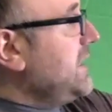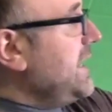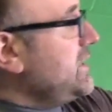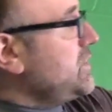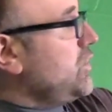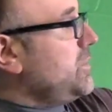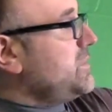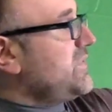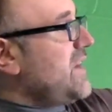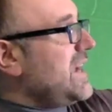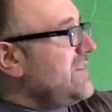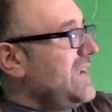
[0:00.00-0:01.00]
like terms,
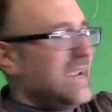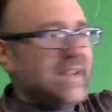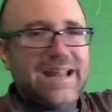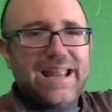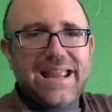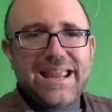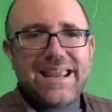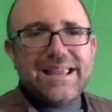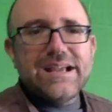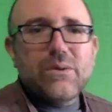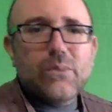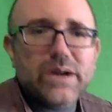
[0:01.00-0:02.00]
5a and a.
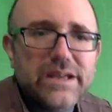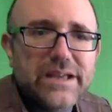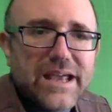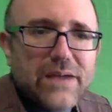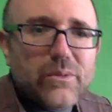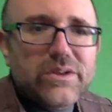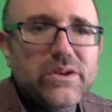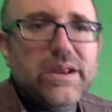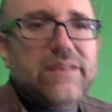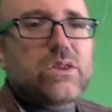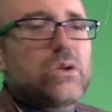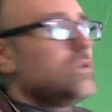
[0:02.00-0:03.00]
What do you get when you
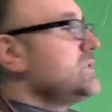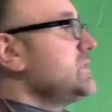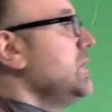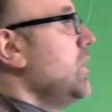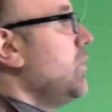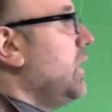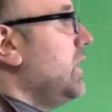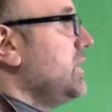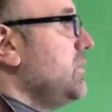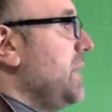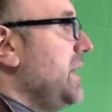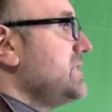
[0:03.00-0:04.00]
get those? Well, you
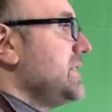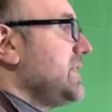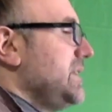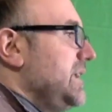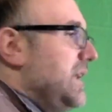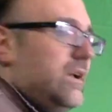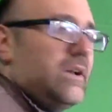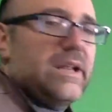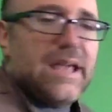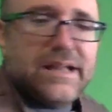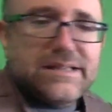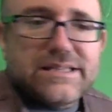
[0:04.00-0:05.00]
basically gonna
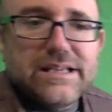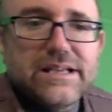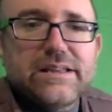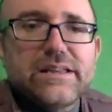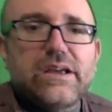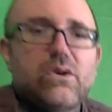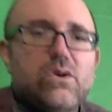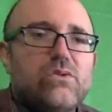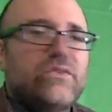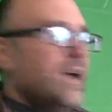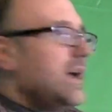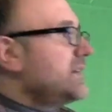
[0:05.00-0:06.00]
get the whole
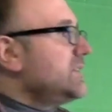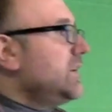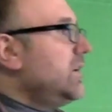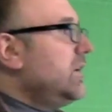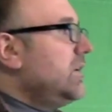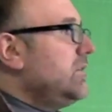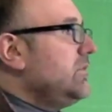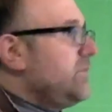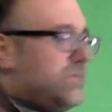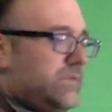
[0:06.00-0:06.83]
fact of